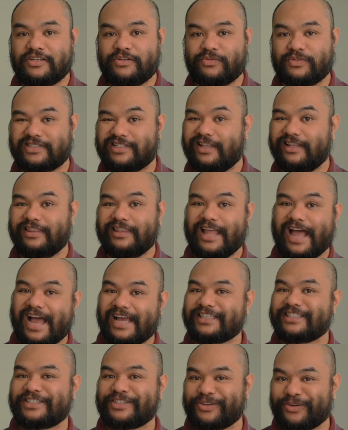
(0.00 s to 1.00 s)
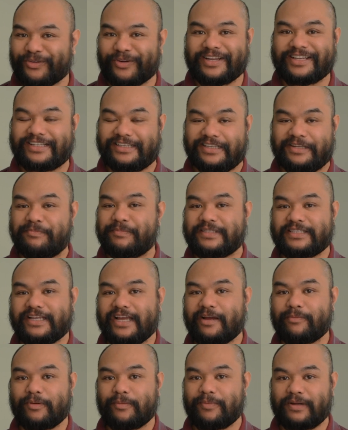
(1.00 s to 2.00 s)
II was the last great Olympus
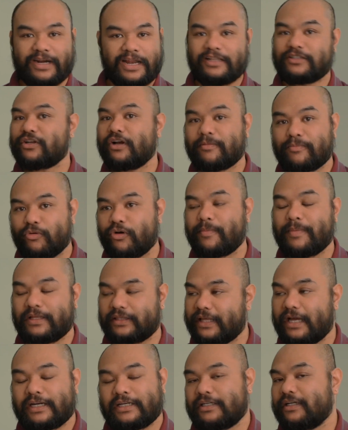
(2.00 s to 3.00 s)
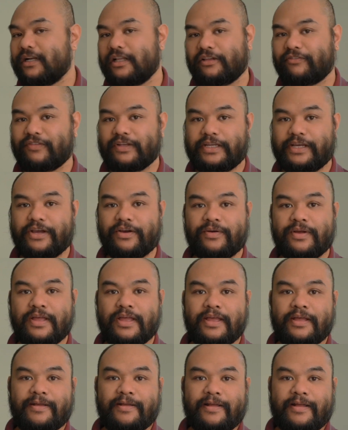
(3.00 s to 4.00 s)
camera, but I'll talk more about that in another video.
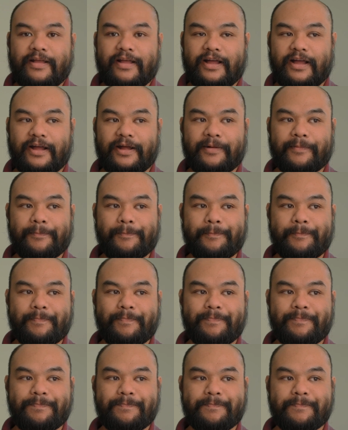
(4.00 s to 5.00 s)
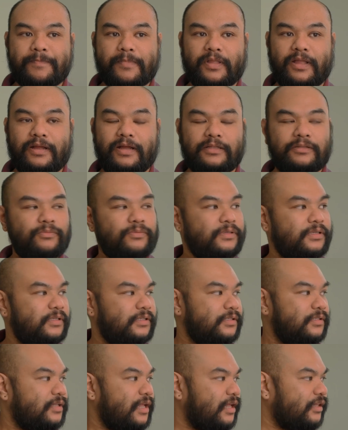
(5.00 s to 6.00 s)
There
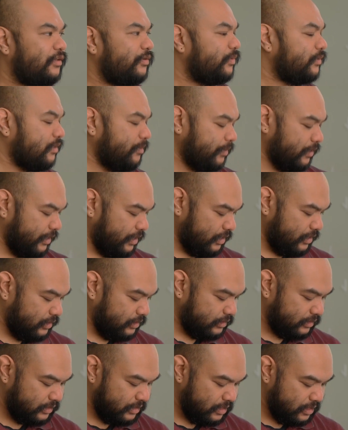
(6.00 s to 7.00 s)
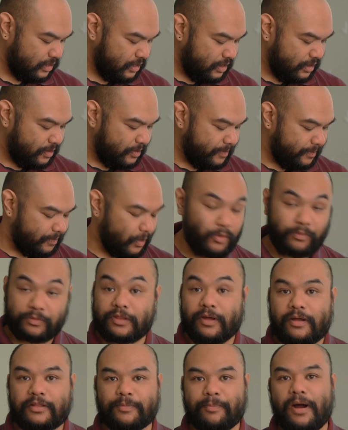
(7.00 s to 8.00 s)
was something else. Oh,
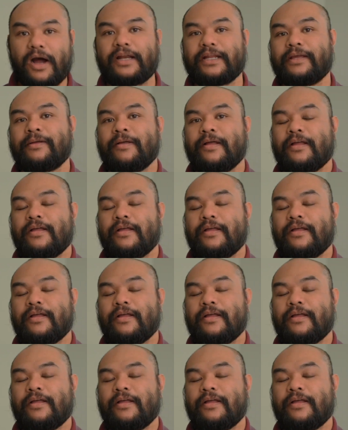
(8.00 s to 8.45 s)
the body.